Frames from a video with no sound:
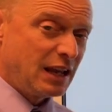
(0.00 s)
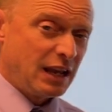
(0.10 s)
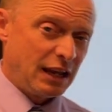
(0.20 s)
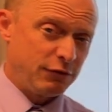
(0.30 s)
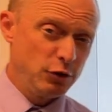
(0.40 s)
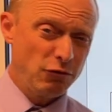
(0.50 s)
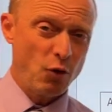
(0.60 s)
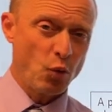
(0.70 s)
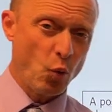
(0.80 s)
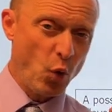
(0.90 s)
If you wrote
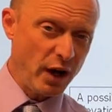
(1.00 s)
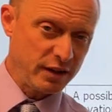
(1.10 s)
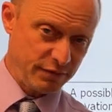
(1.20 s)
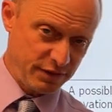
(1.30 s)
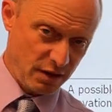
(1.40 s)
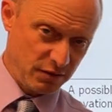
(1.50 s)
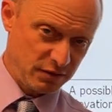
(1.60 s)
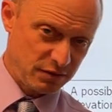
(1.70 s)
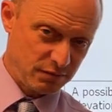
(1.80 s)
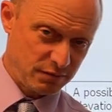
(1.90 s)
one of
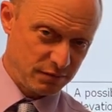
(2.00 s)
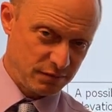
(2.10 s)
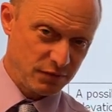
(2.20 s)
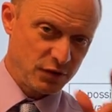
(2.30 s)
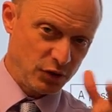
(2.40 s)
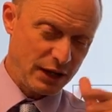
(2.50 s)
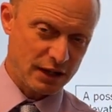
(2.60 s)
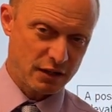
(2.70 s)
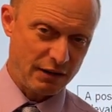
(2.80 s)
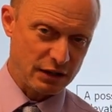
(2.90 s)
those, you got it
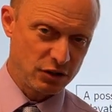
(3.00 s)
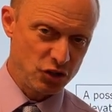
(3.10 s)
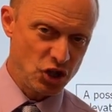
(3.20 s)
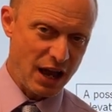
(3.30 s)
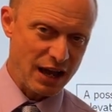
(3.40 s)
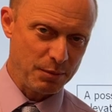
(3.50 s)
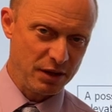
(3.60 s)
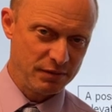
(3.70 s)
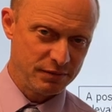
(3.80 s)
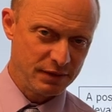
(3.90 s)
correct. Good job.
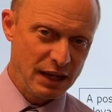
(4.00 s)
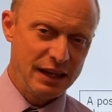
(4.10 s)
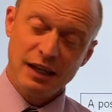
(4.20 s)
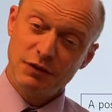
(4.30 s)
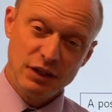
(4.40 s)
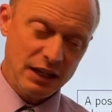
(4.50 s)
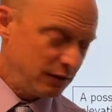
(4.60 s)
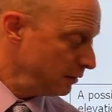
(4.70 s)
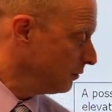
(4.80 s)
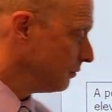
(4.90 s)
If you
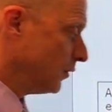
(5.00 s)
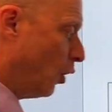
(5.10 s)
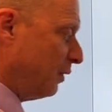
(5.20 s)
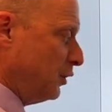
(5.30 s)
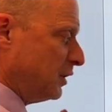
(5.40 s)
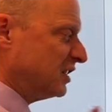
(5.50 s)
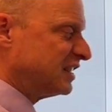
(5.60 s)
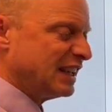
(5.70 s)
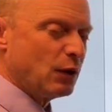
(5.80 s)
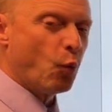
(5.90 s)
didn't, hopefully you can
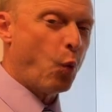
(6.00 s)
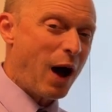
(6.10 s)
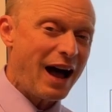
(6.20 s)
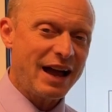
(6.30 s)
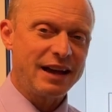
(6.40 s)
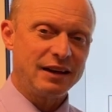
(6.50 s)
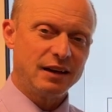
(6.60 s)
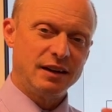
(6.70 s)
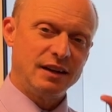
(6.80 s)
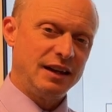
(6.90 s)
see why
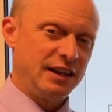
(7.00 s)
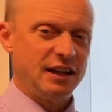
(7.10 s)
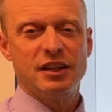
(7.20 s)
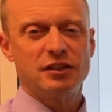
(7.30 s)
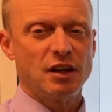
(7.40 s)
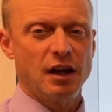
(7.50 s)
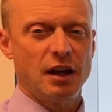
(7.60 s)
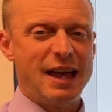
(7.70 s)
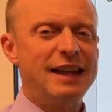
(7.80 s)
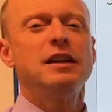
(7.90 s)
it is
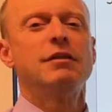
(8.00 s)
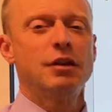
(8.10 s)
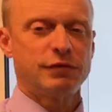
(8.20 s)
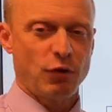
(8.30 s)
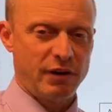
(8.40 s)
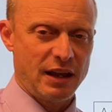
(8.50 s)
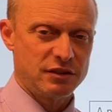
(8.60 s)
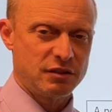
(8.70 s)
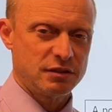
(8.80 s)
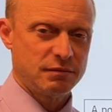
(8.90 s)
any of those 4
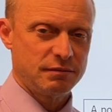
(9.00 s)
answers.